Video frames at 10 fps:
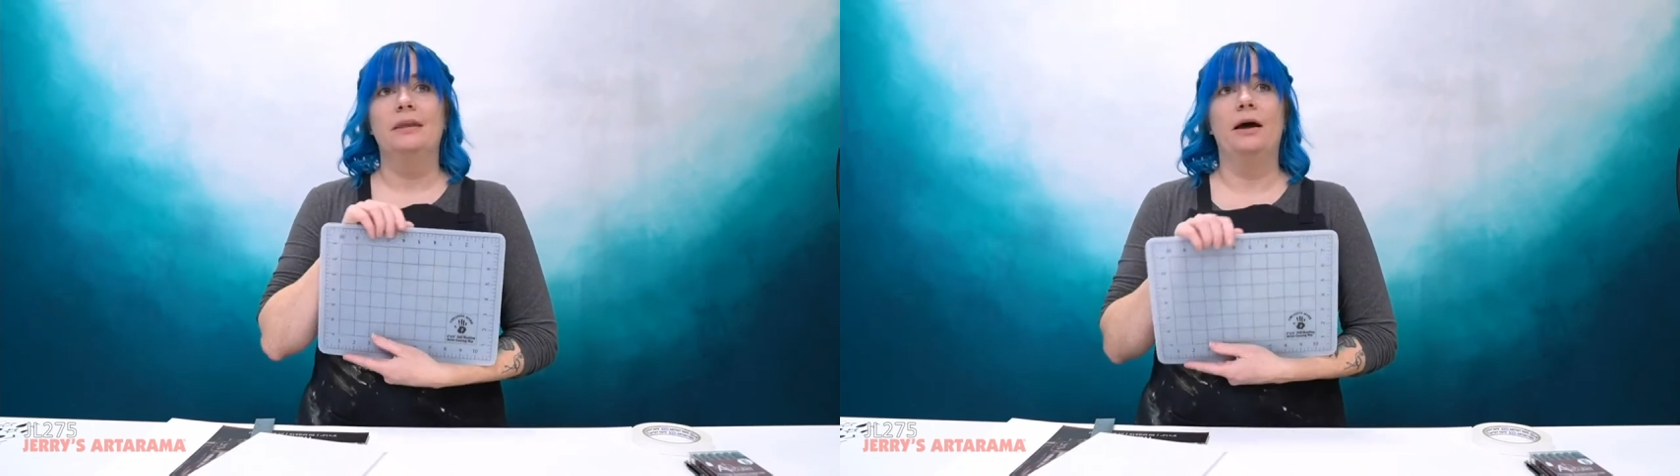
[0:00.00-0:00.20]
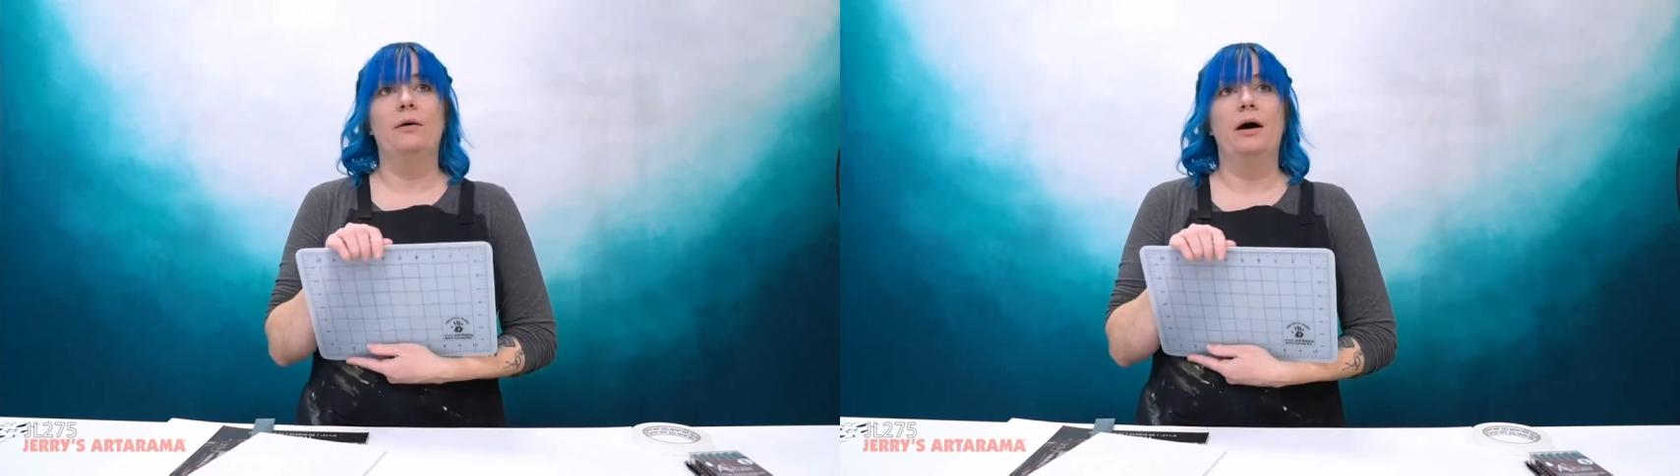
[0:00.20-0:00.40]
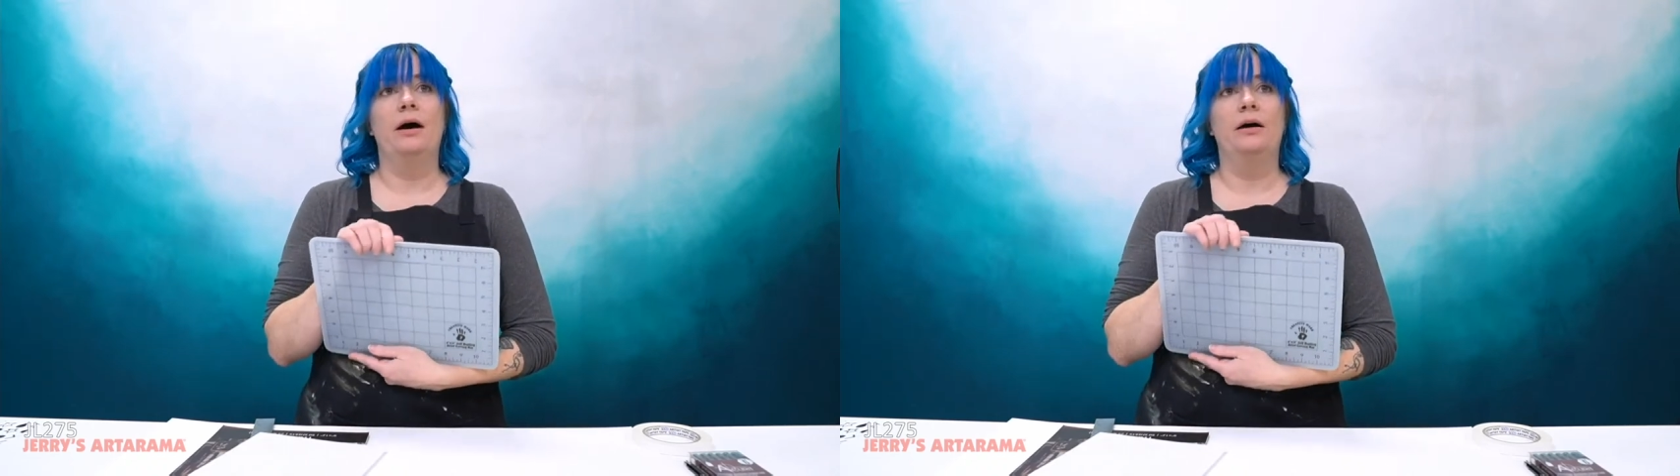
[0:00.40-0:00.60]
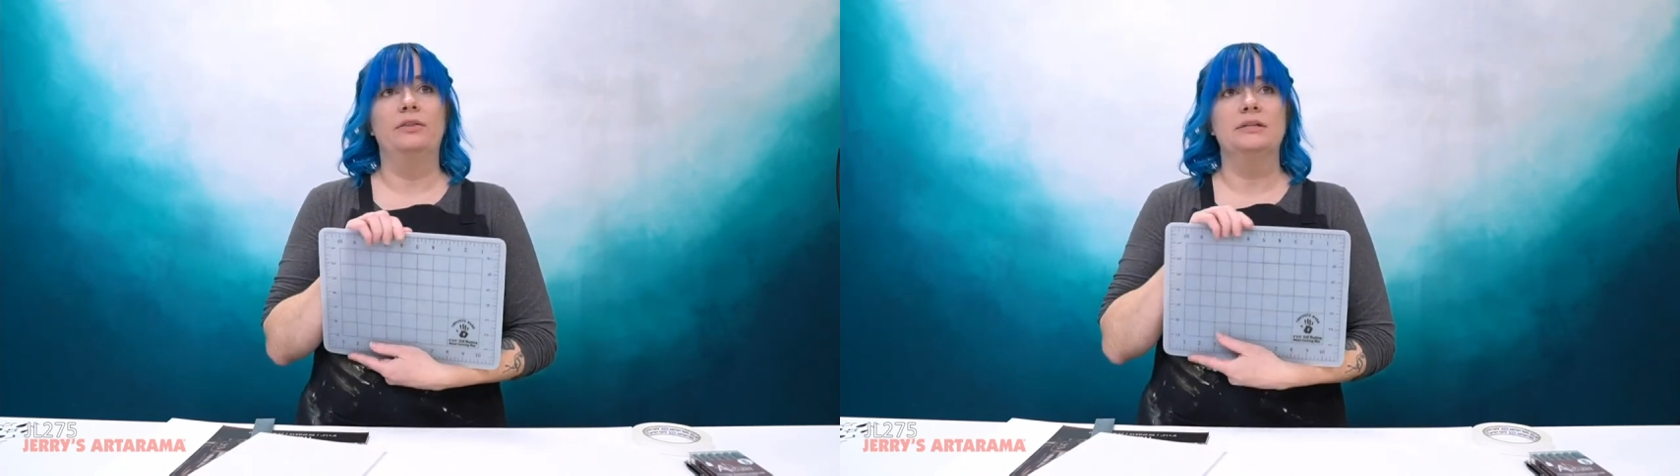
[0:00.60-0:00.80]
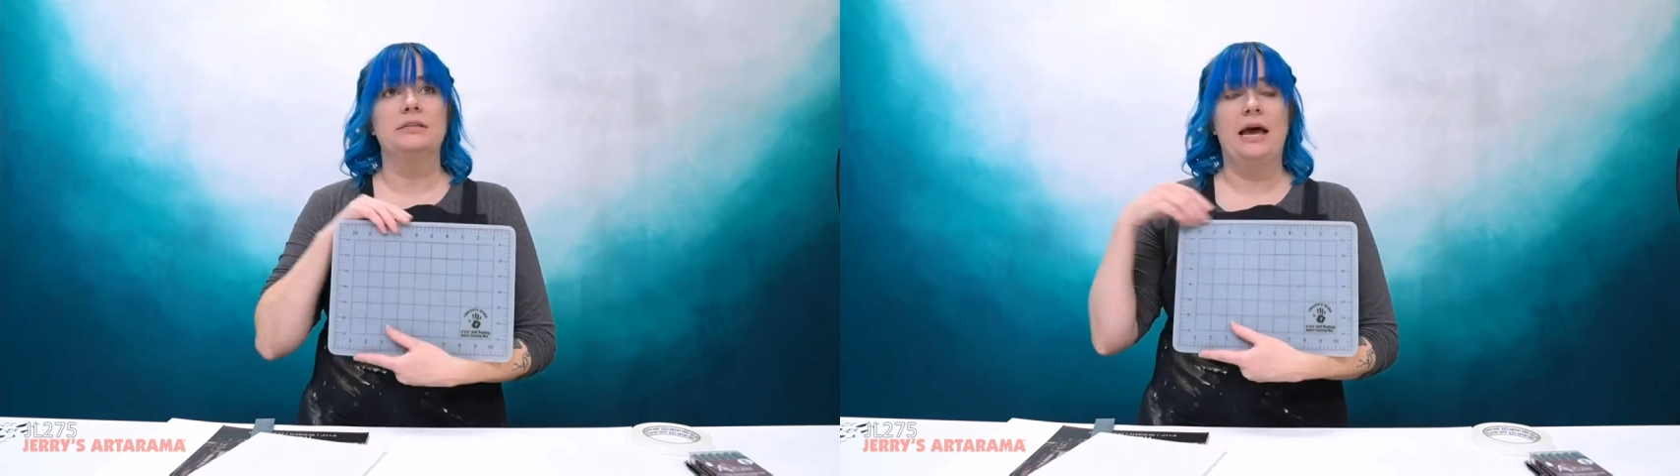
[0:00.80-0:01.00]
Now
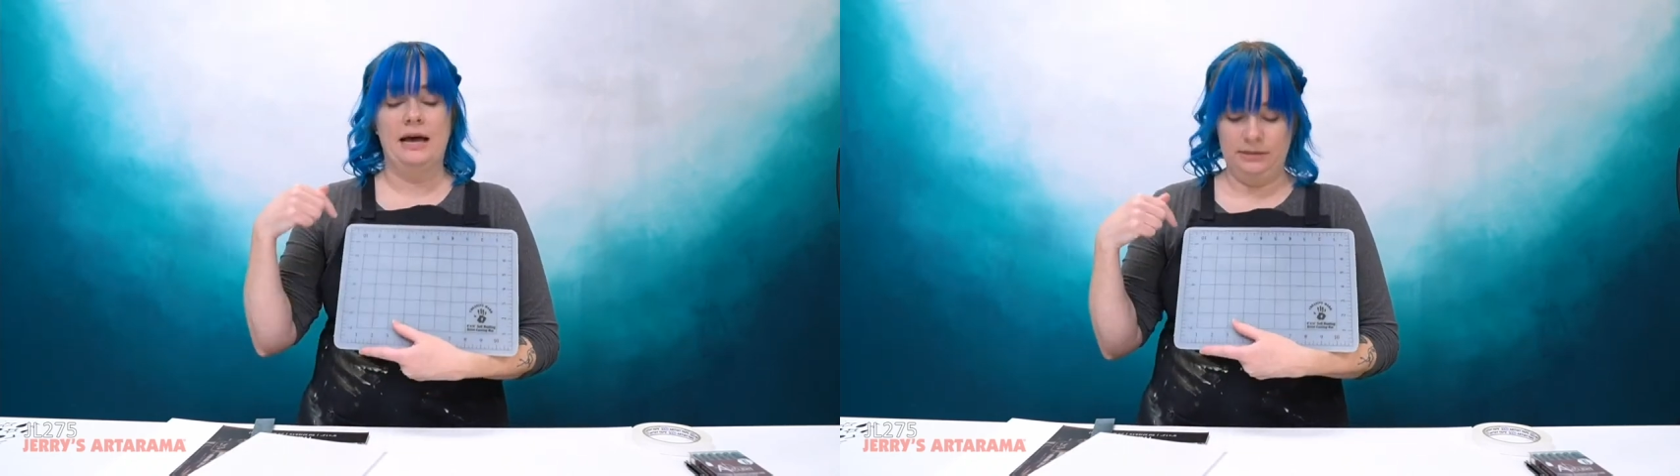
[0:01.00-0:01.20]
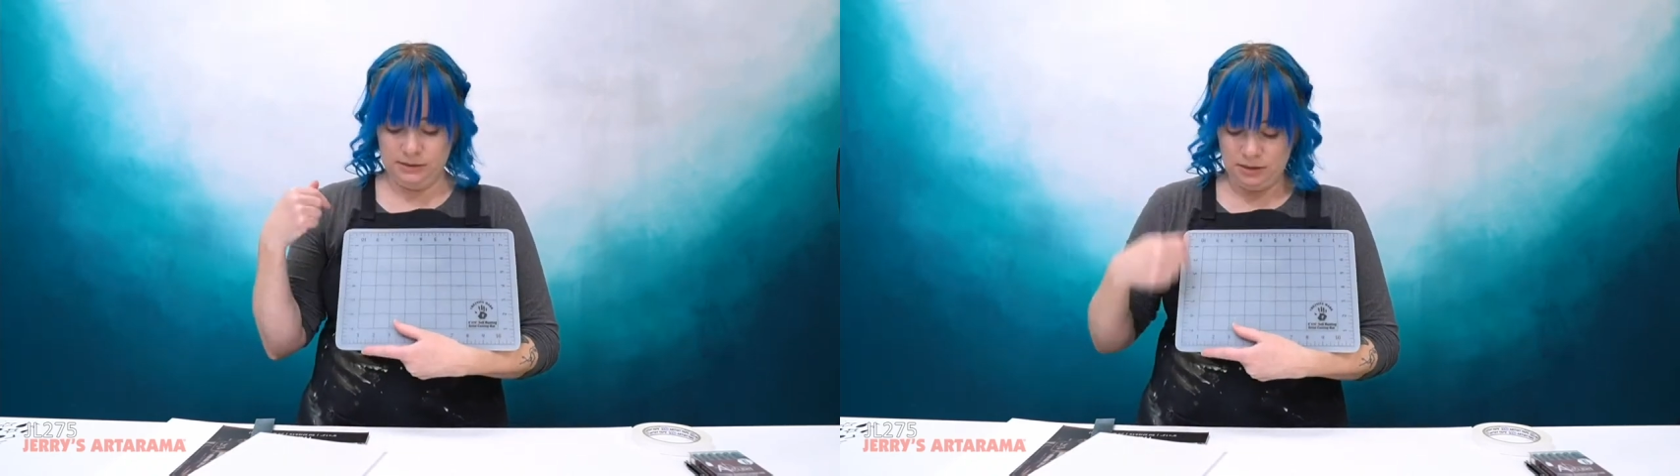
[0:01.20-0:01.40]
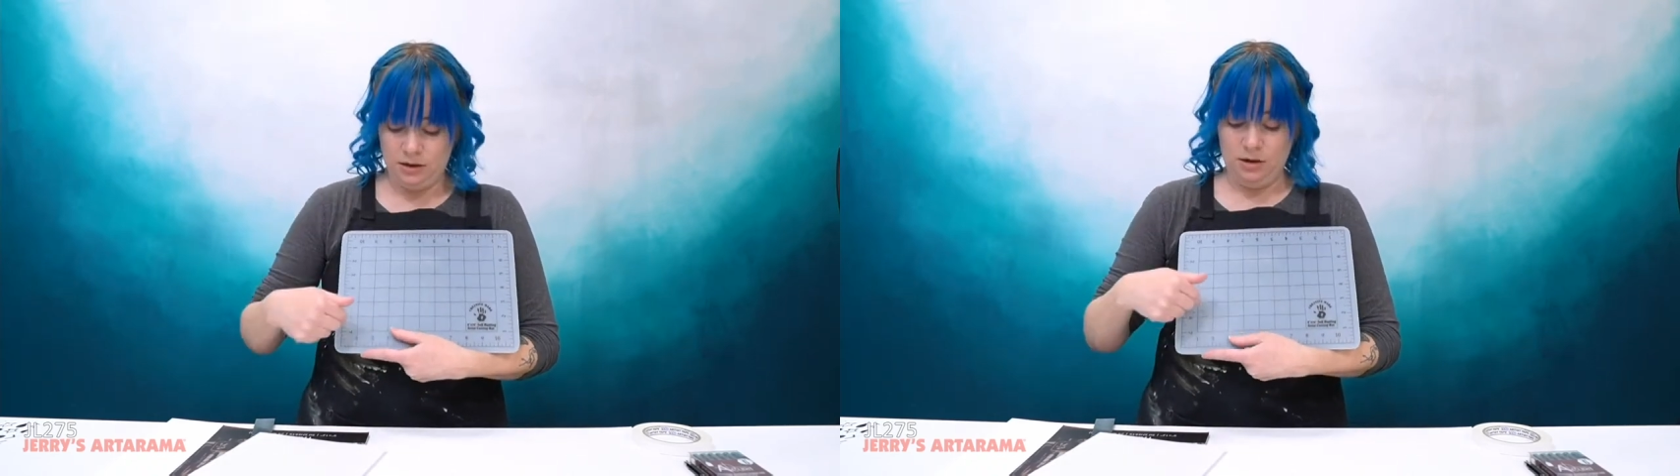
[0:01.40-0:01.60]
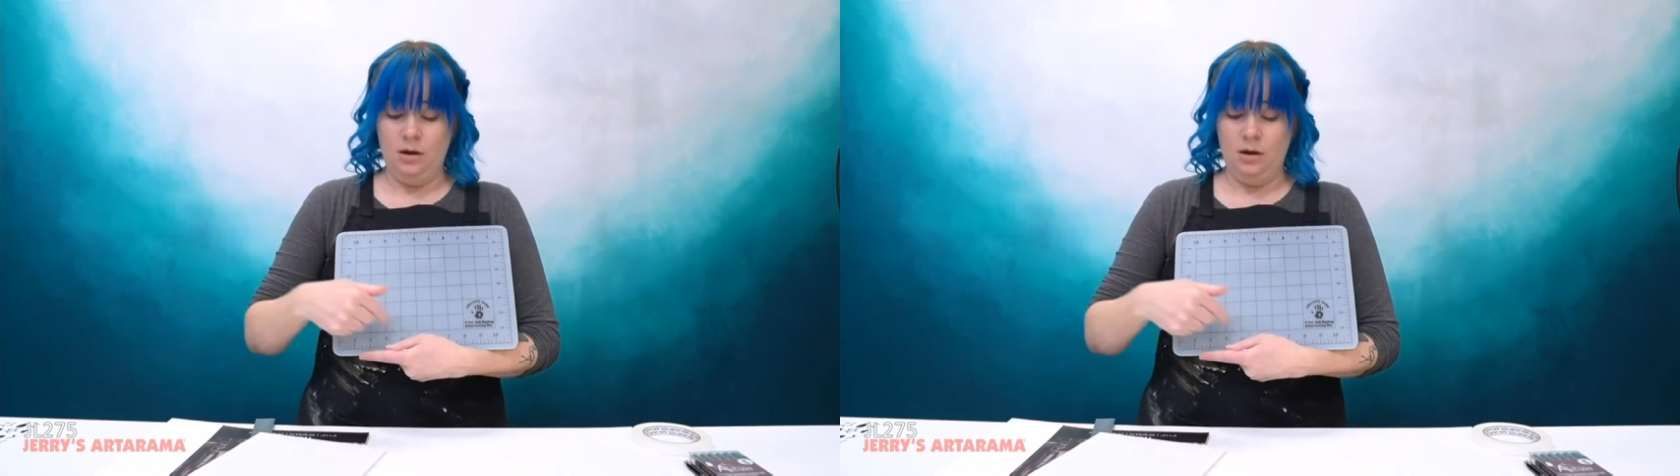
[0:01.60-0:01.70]
uh, this has